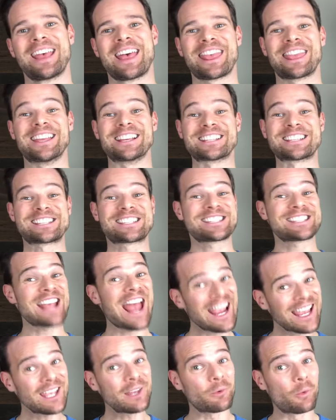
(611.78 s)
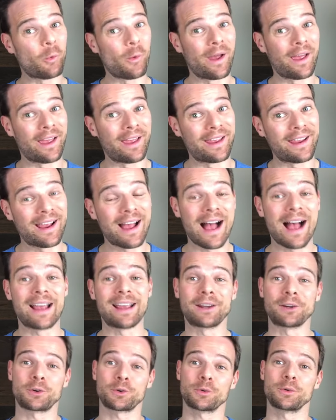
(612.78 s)
The second way I
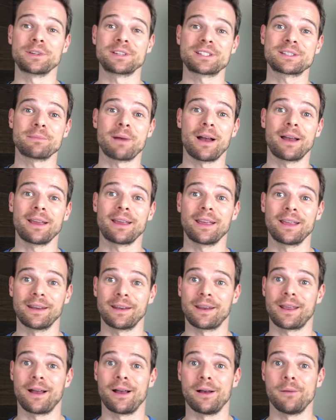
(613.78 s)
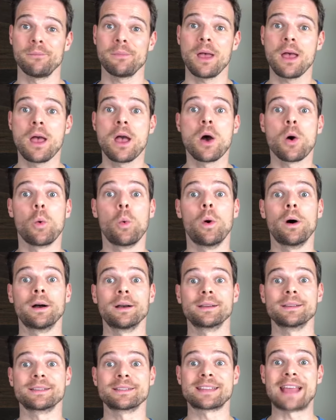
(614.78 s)
increased my income
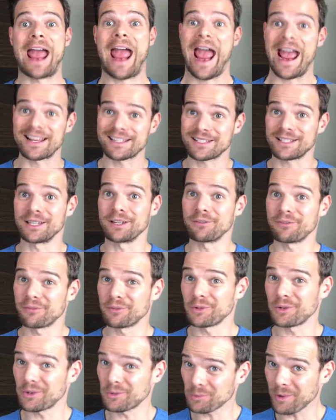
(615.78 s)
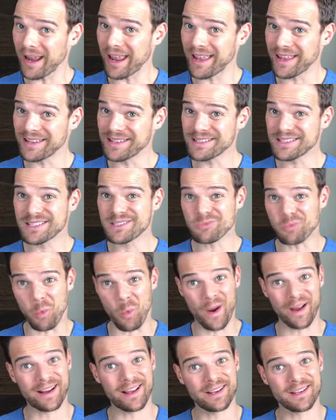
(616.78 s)
was asking for a raise
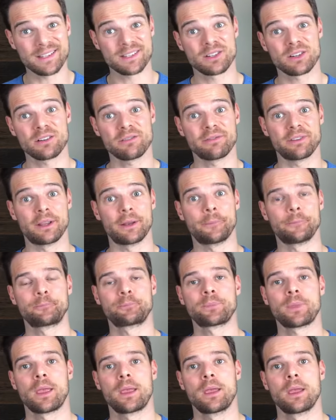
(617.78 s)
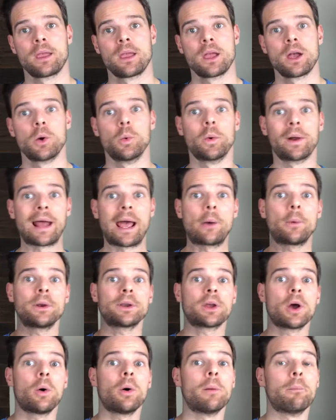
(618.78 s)
when I deserved it. When I would
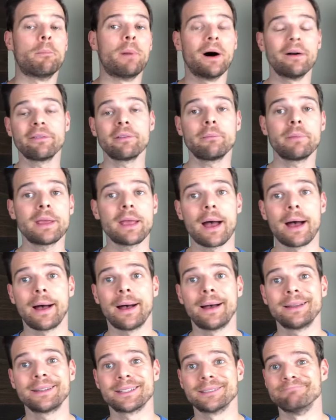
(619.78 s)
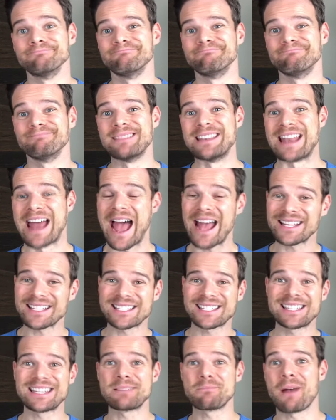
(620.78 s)
go above and beyond and not
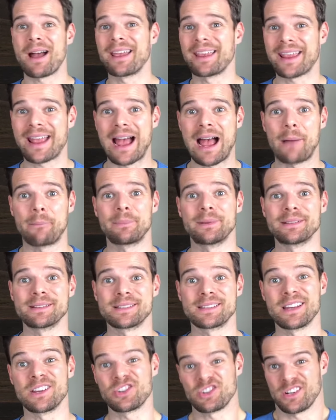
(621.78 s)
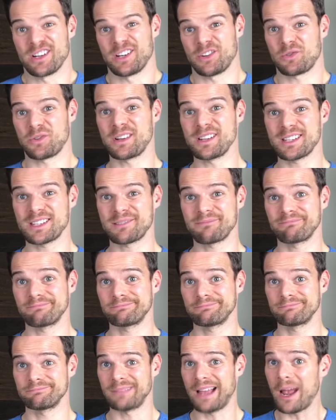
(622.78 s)
see my compensation increase,
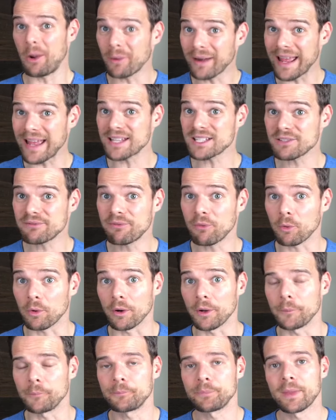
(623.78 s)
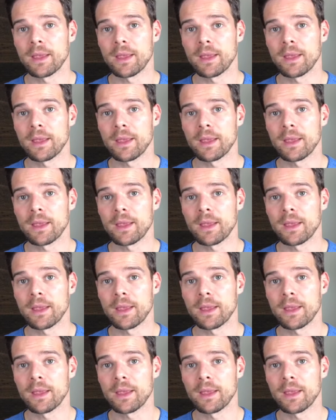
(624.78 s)
I would ask for it.